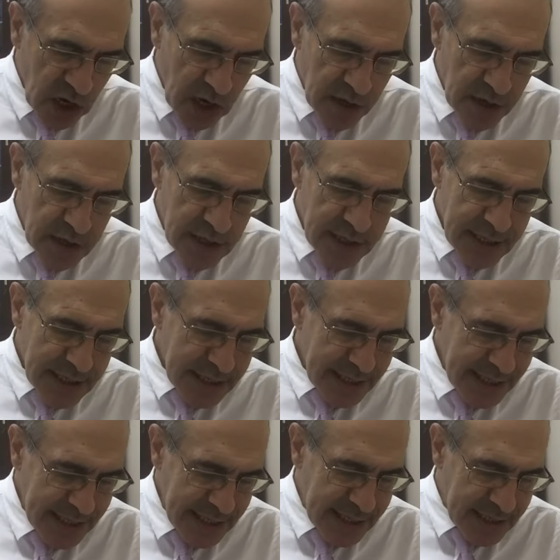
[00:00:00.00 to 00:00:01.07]
are
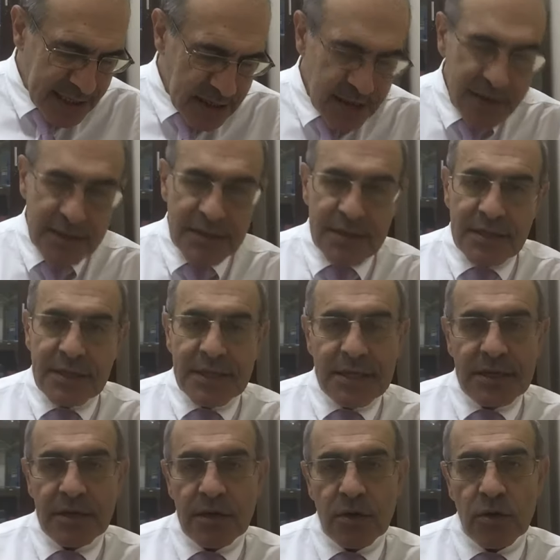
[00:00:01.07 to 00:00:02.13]
legal
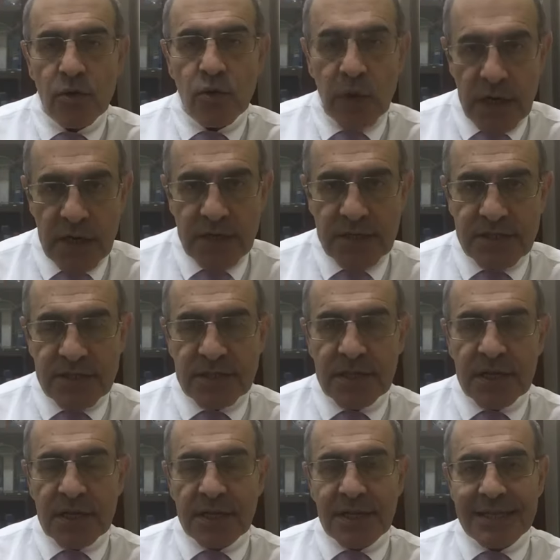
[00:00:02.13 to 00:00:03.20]

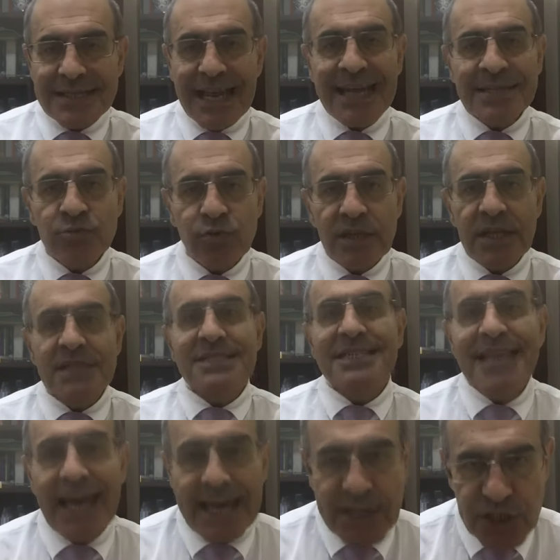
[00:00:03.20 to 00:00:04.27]
words that end with a
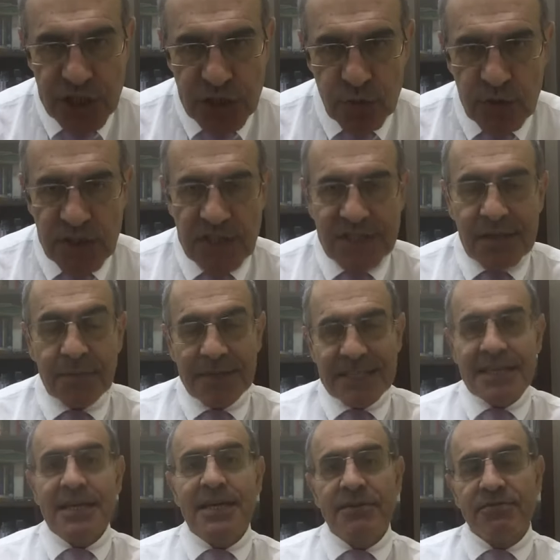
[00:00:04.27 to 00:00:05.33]
th, which is the
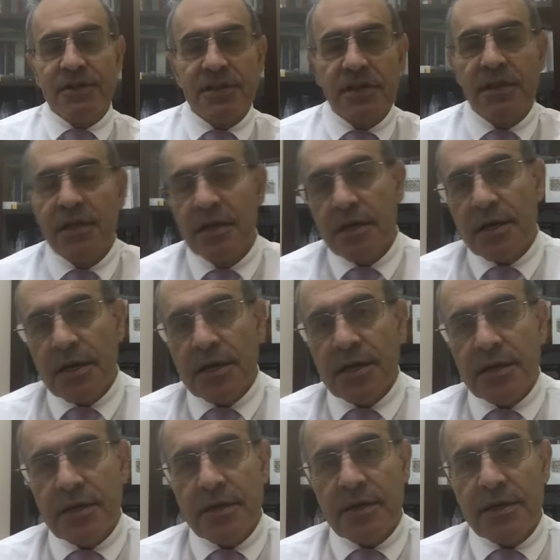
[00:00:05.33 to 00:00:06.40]
medieval
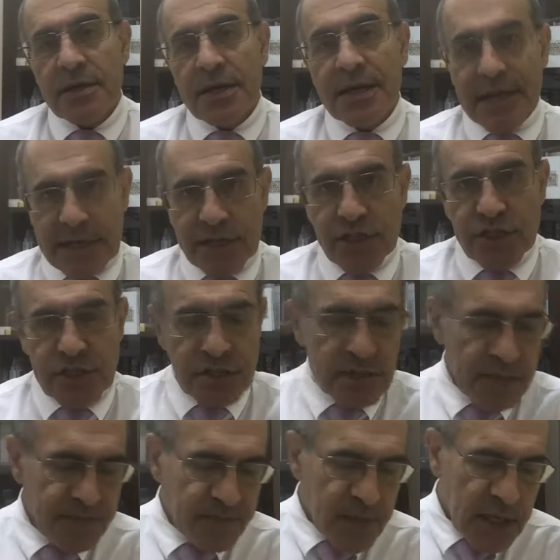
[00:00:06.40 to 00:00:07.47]

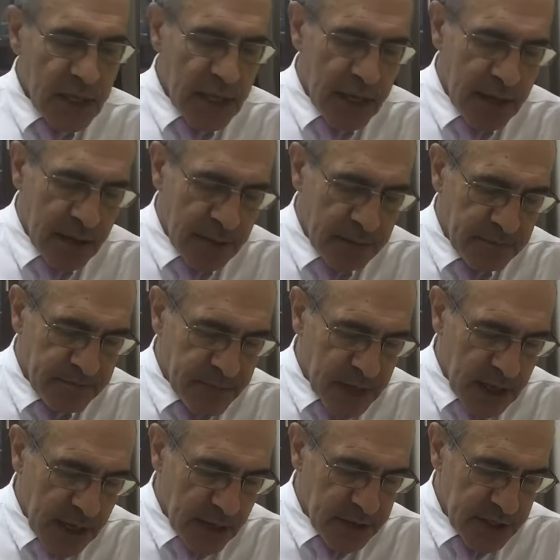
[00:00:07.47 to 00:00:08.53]
English.
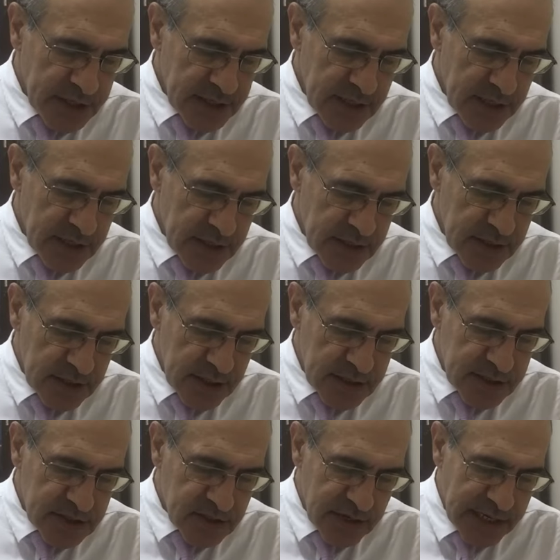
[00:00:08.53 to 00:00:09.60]
And
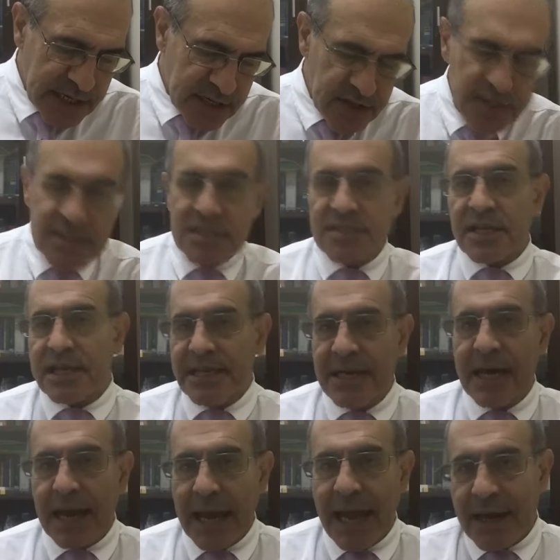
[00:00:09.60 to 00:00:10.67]
it is really, this is the
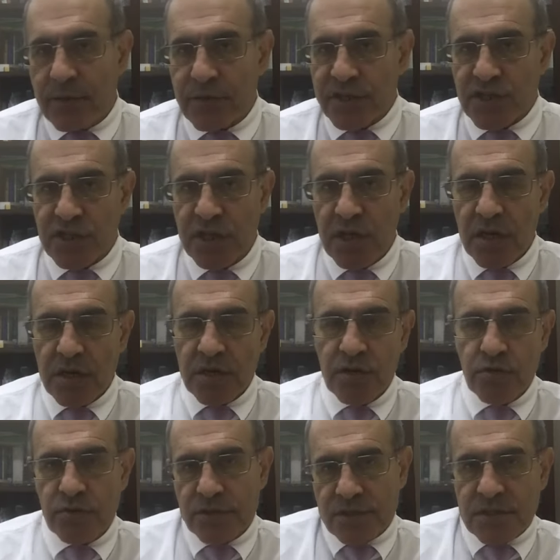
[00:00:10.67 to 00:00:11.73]
legal language
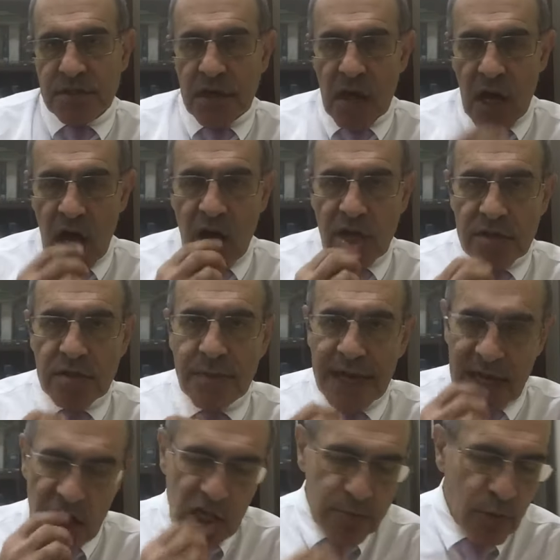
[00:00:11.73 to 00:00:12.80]
used to
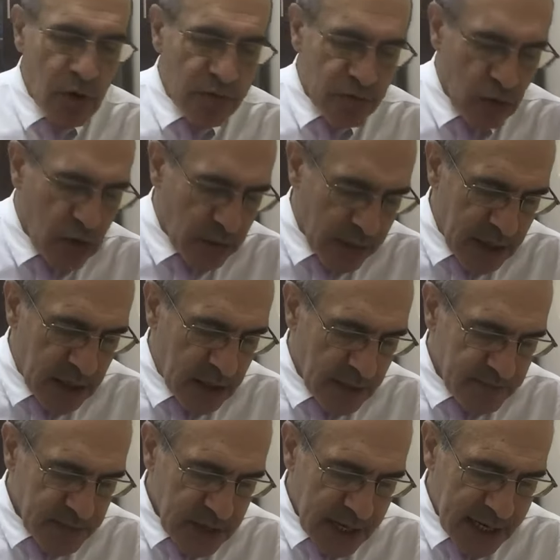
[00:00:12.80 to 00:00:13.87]
make it more formal
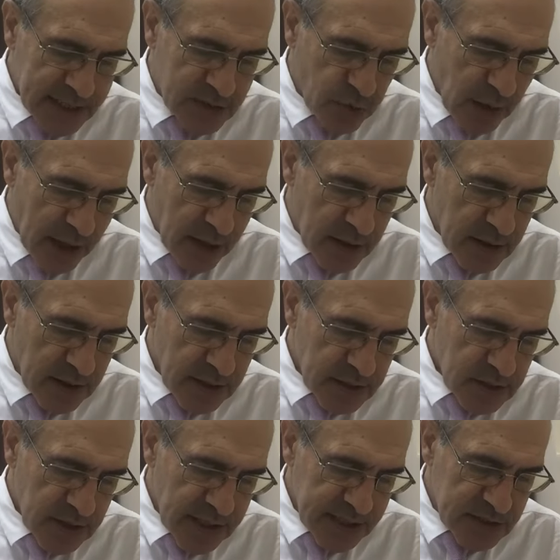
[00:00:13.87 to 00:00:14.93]
as well.
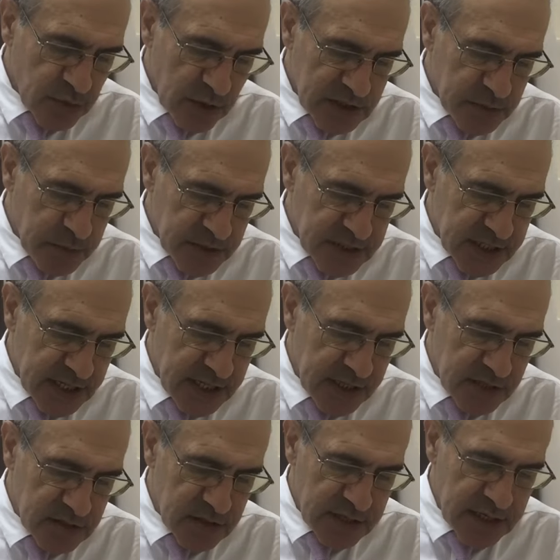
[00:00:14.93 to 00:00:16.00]
So that's what's
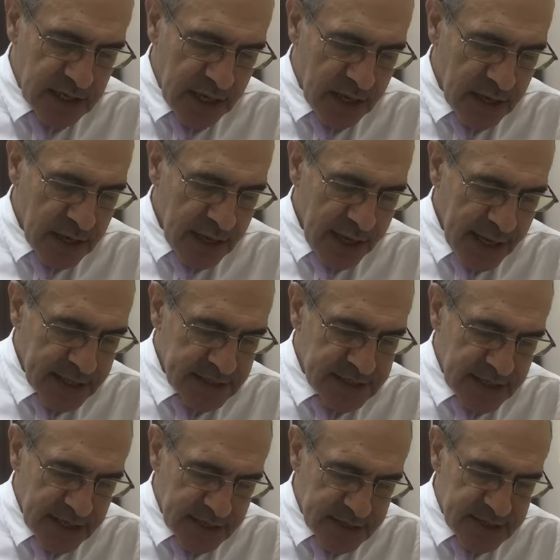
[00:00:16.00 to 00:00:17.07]
pertaining to the
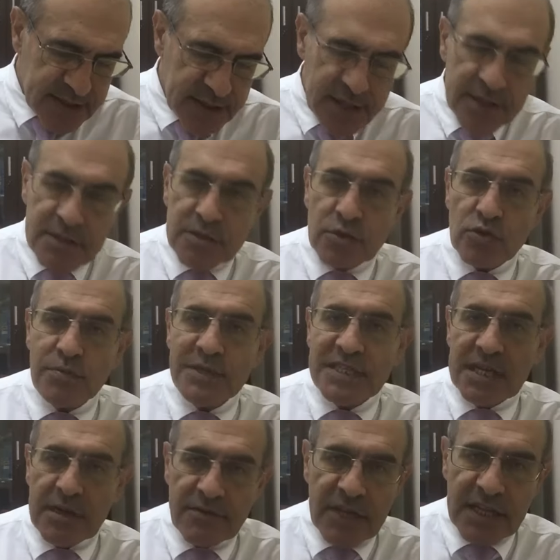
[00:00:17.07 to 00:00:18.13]
endings to
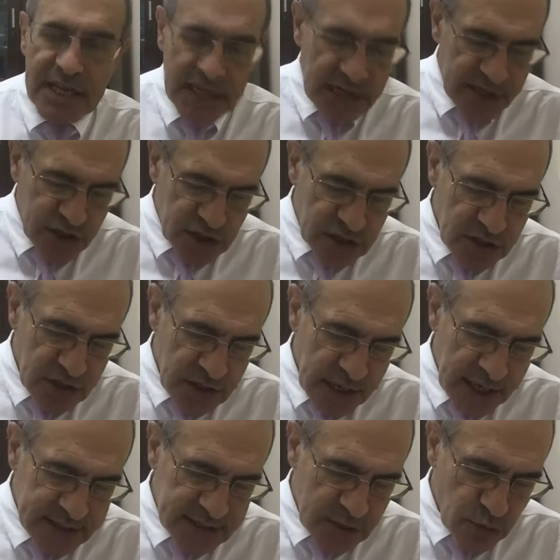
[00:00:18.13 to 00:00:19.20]
medieval English,
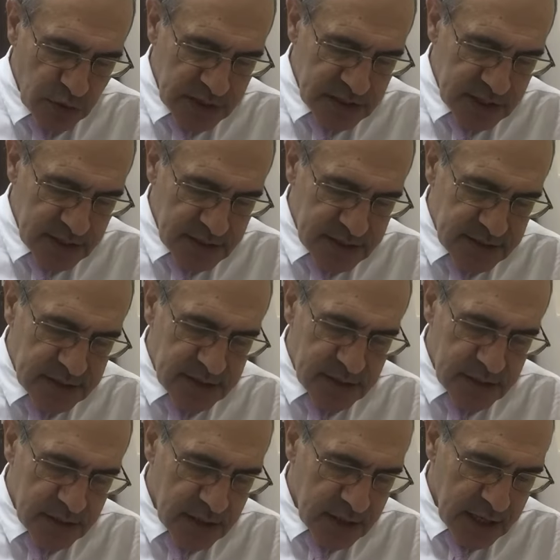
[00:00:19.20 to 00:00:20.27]
as in witnessed
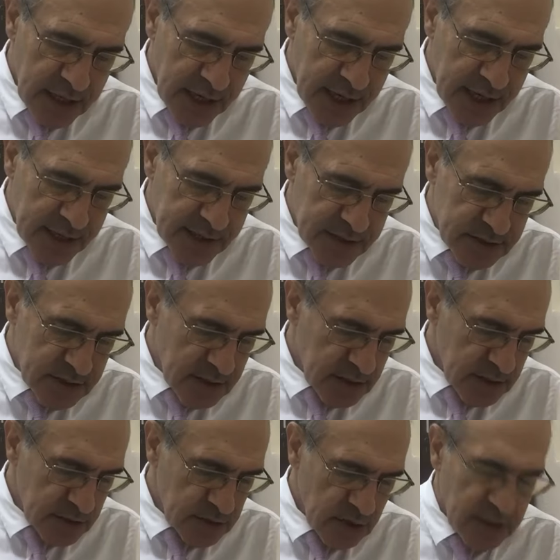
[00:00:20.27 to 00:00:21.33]
and
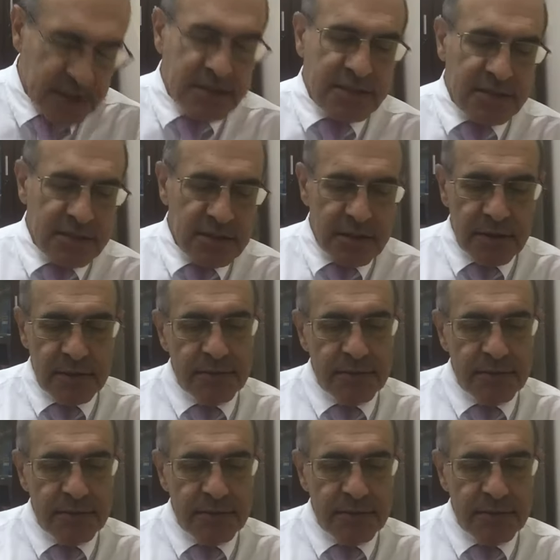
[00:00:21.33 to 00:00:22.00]
doths.